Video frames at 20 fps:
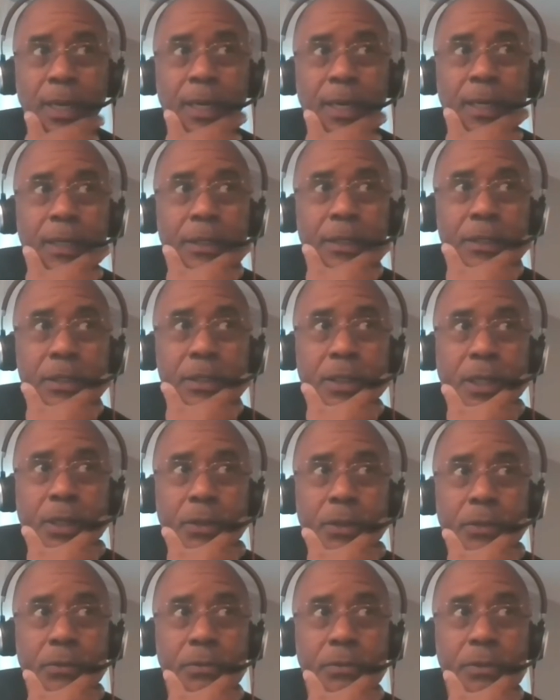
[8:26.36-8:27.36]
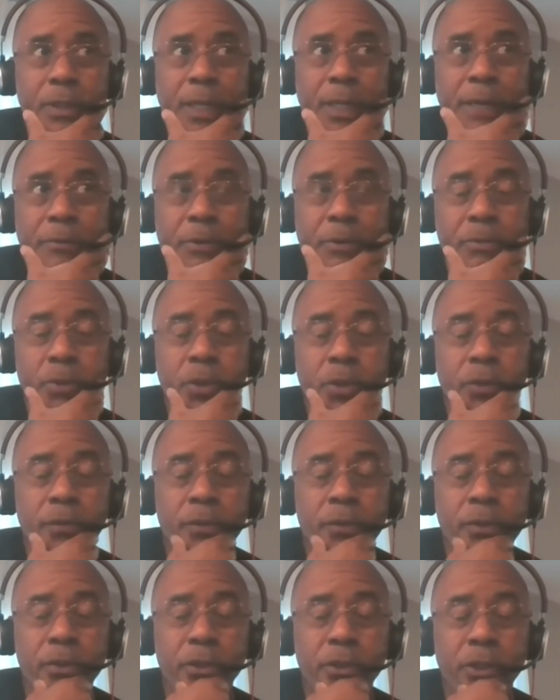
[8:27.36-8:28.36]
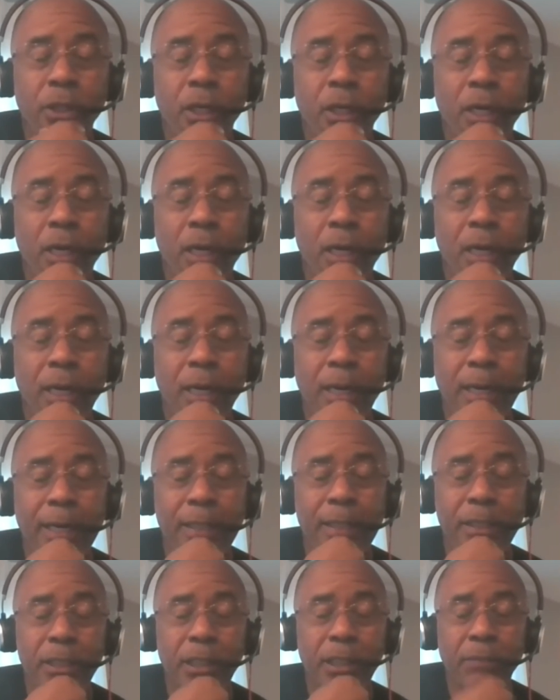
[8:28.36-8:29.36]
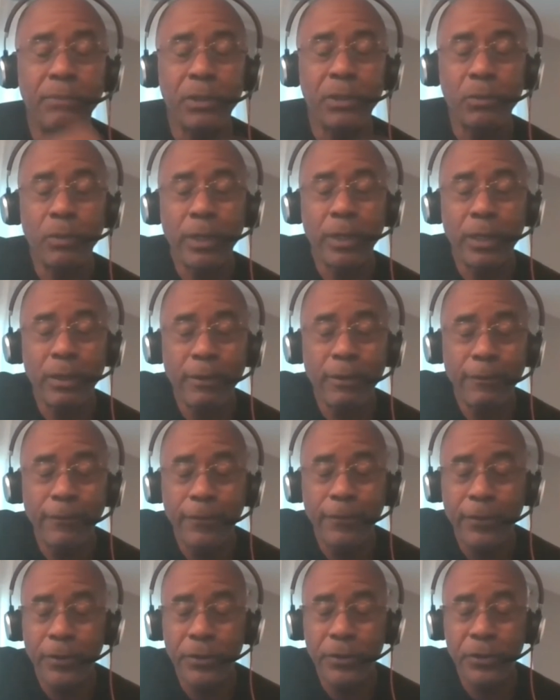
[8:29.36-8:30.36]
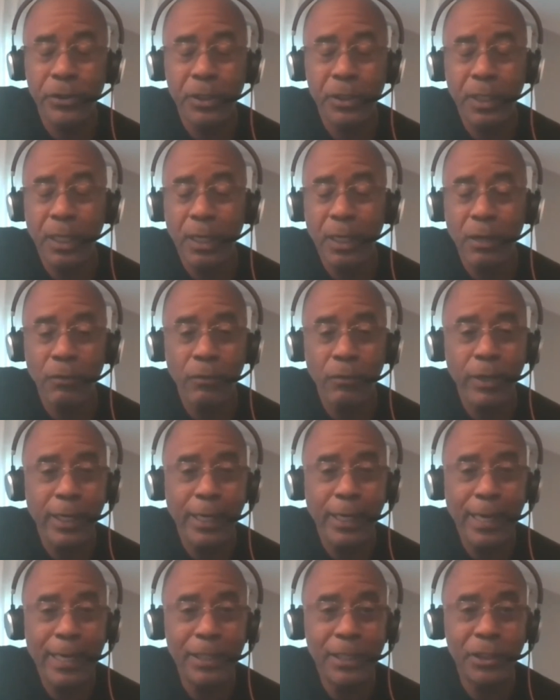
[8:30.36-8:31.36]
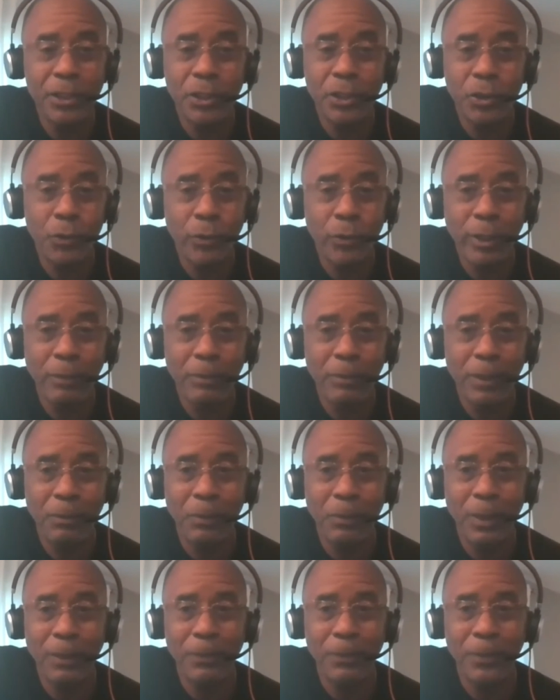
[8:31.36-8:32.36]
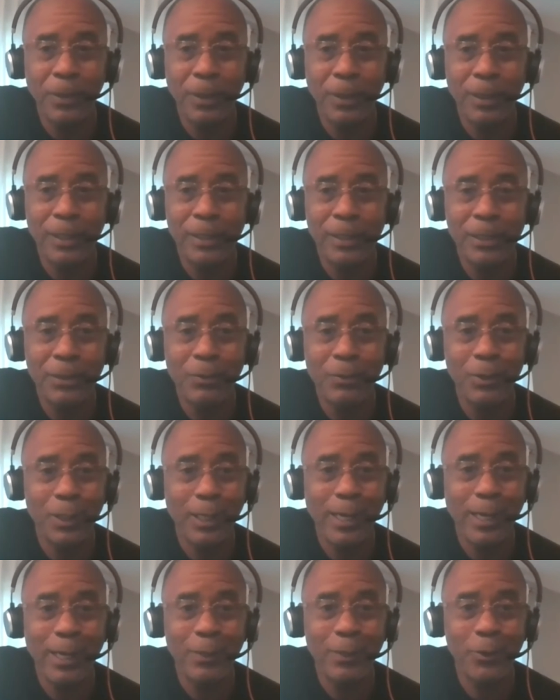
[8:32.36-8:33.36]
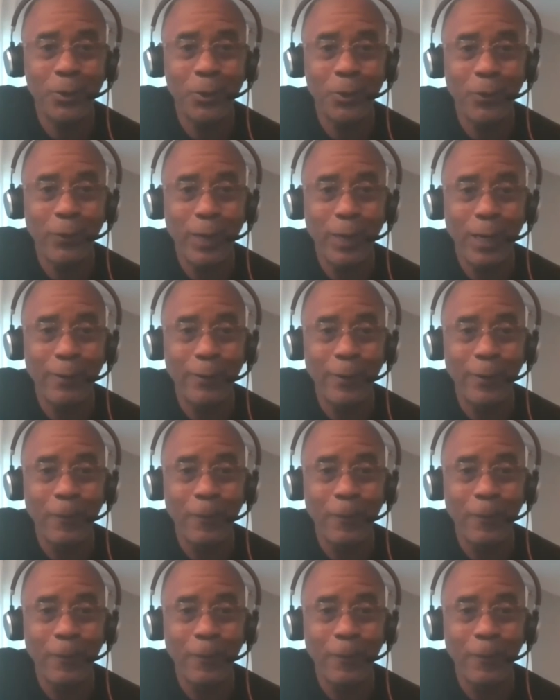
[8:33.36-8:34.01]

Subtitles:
So they removed her jaw, and she was one of the first radiation treatment people, and she was a cancer survivor.